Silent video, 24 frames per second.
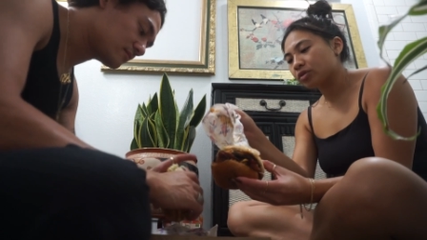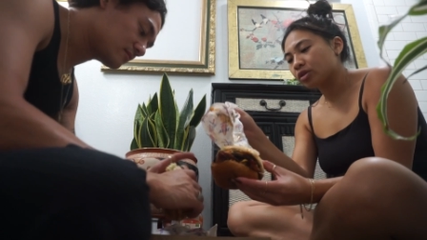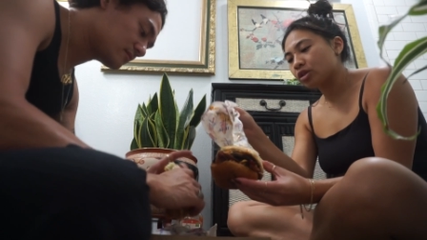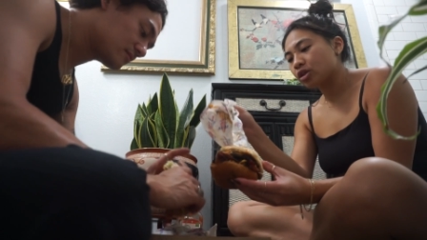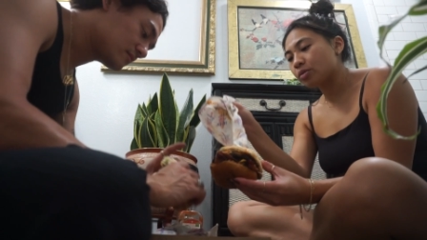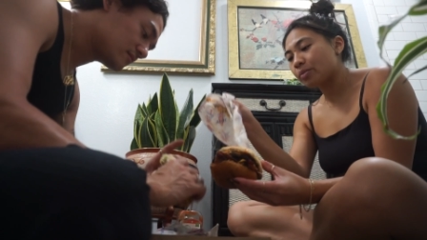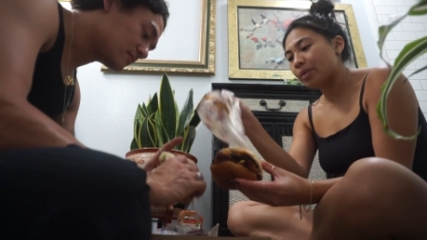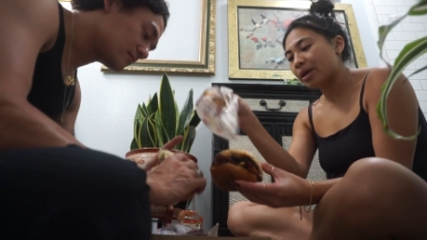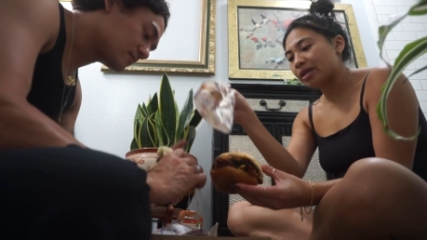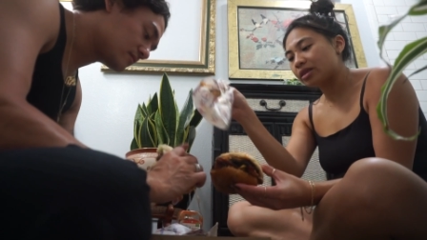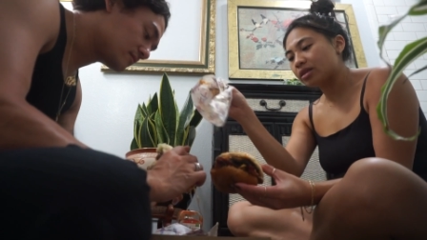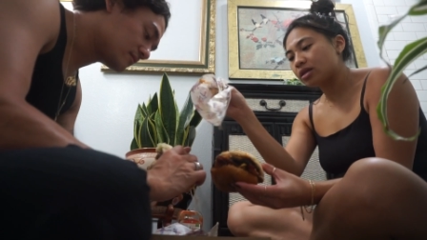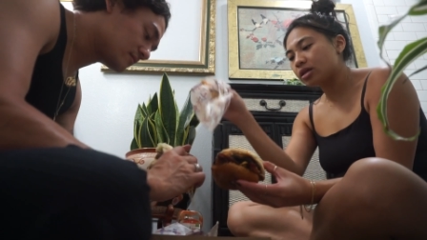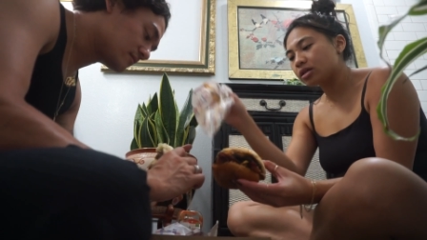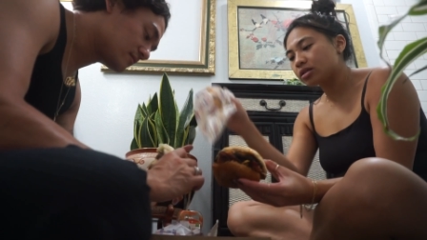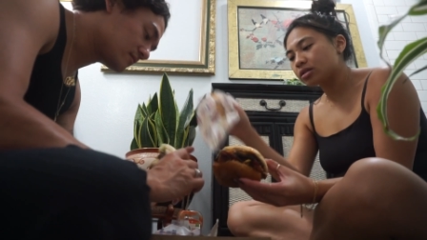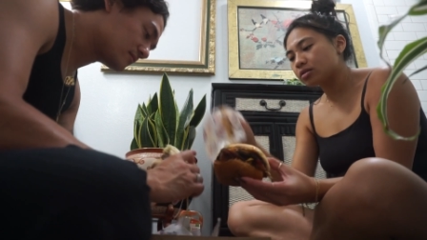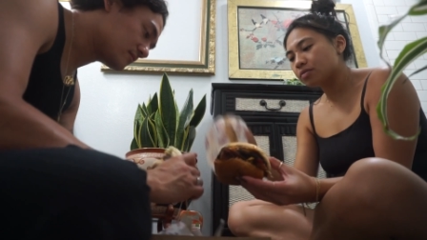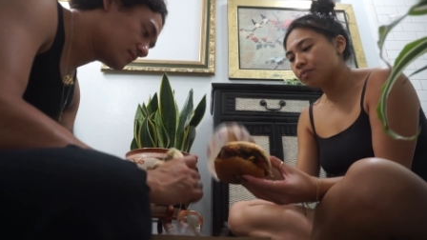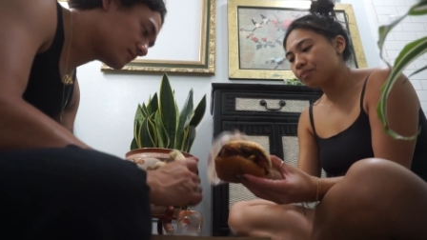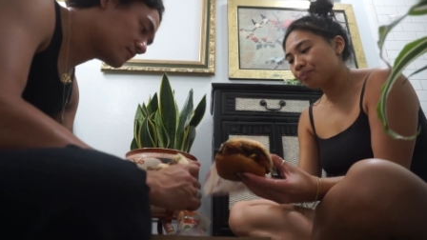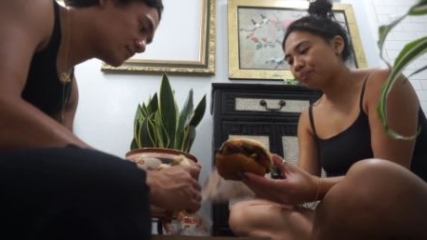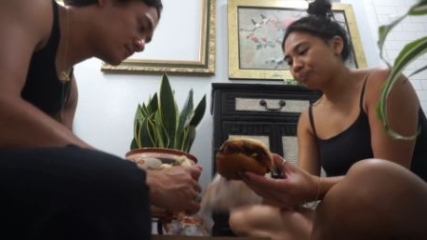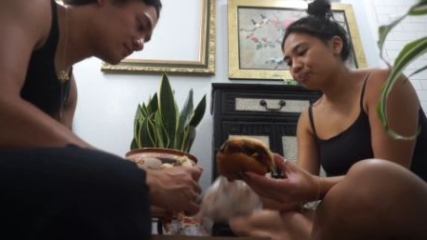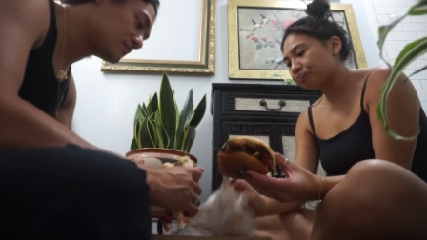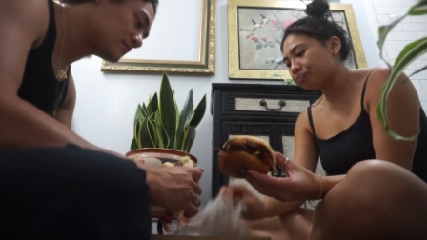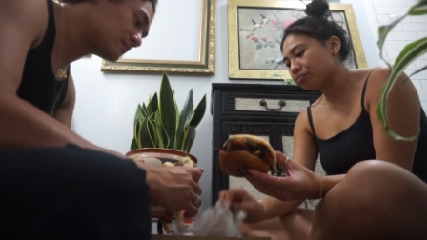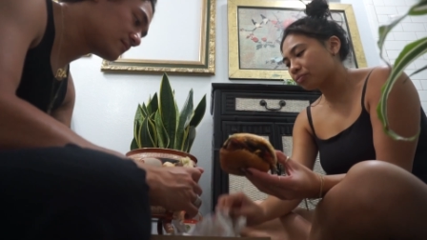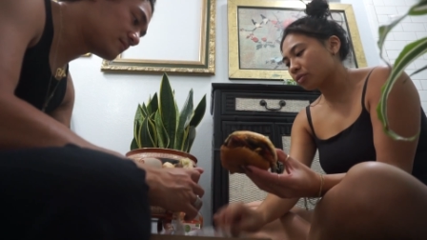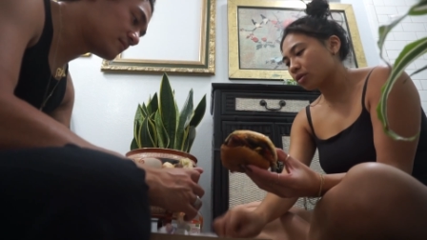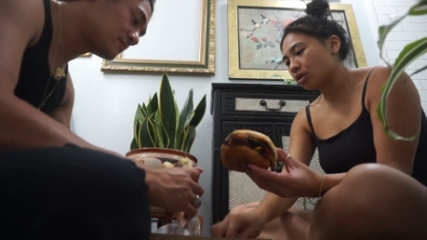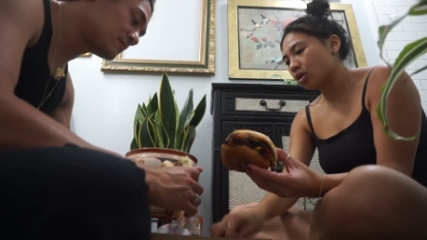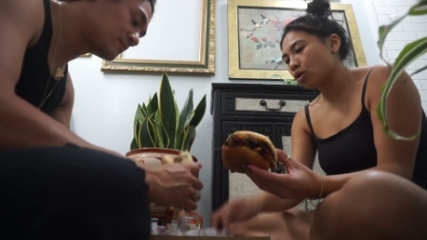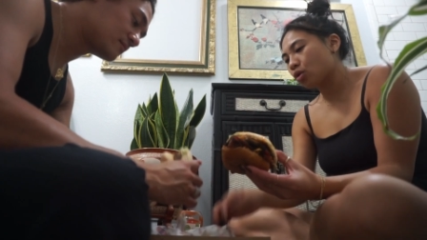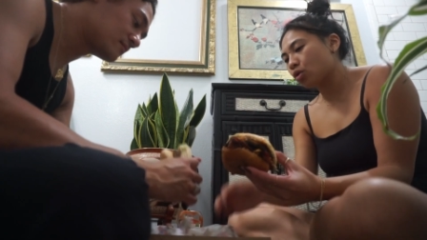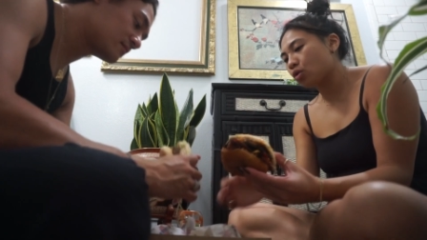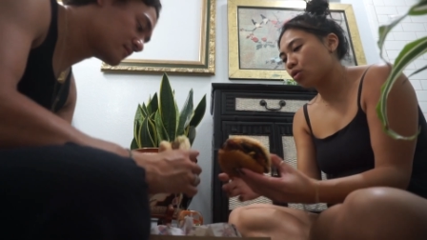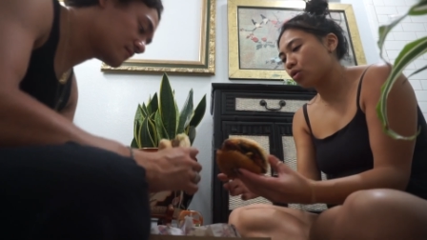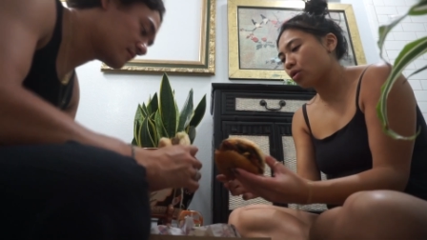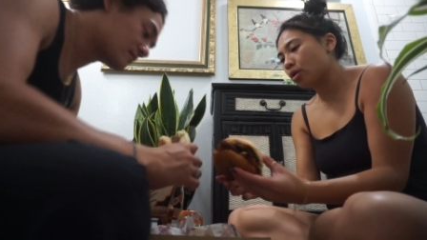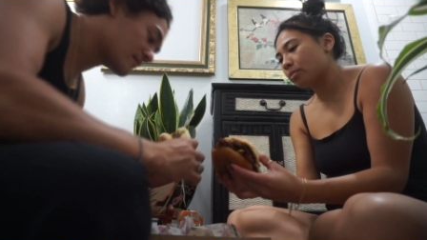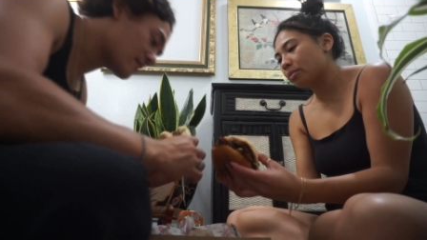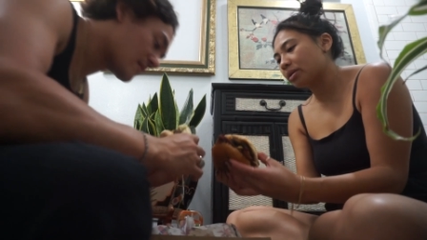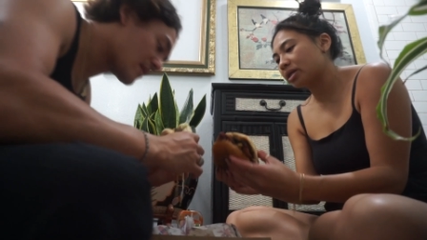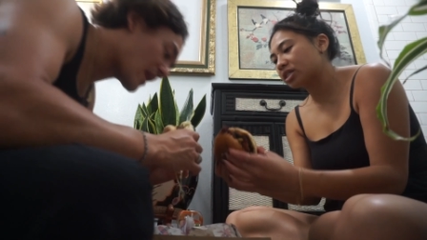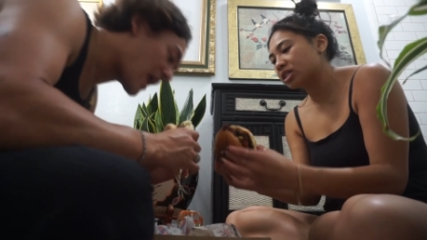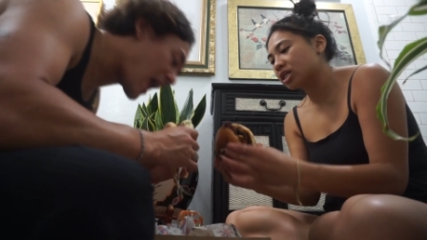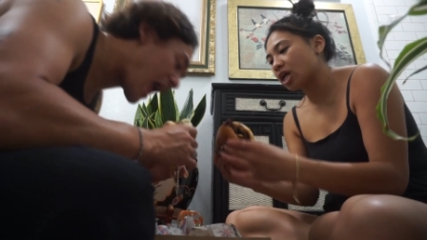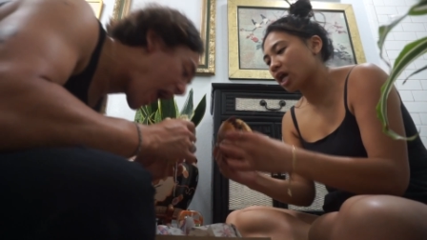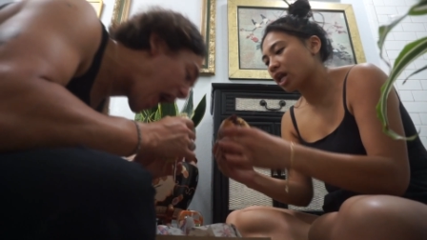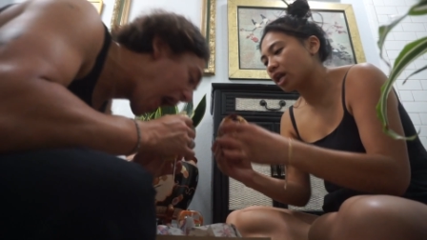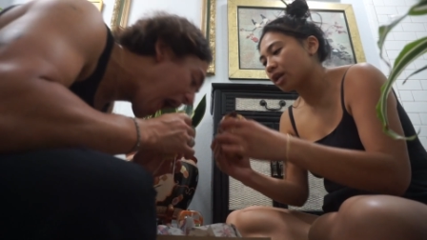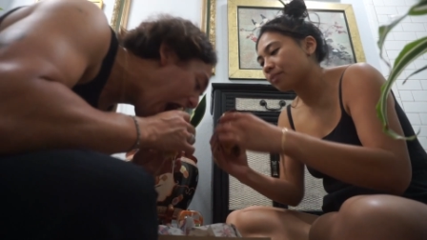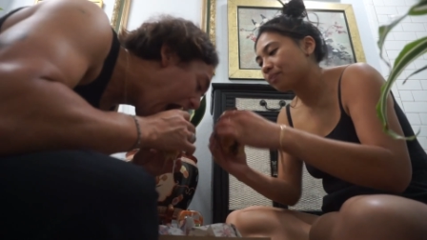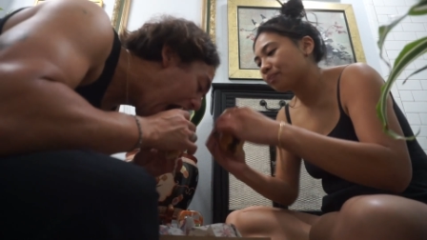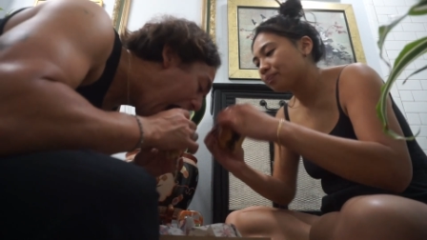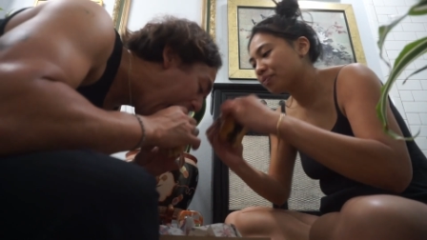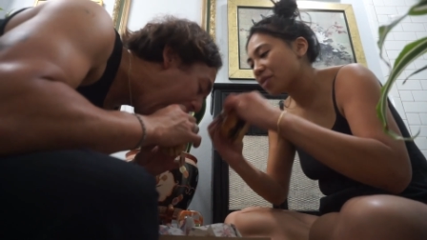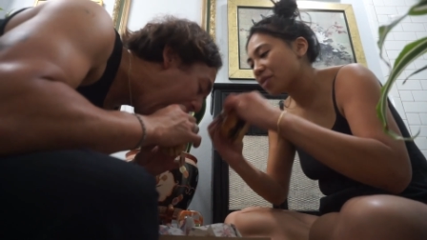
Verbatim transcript: You made these? Mm -hmm. Oh, I'm excited.